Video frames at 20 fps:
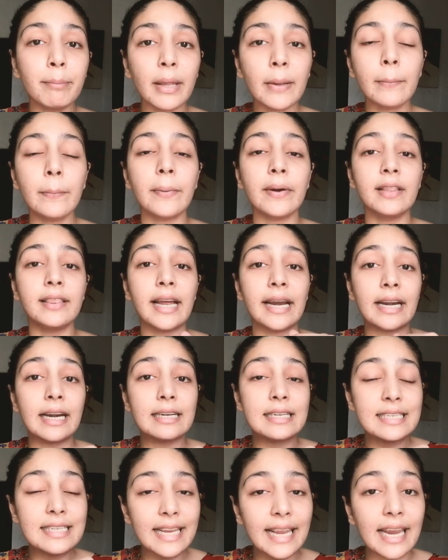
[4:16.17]
people that
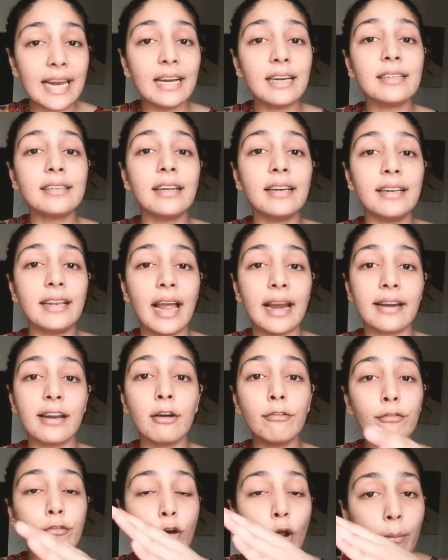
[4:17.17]
had scaled the
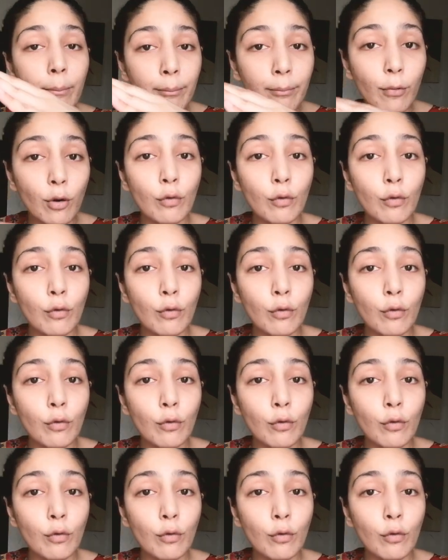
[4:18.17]
ladder from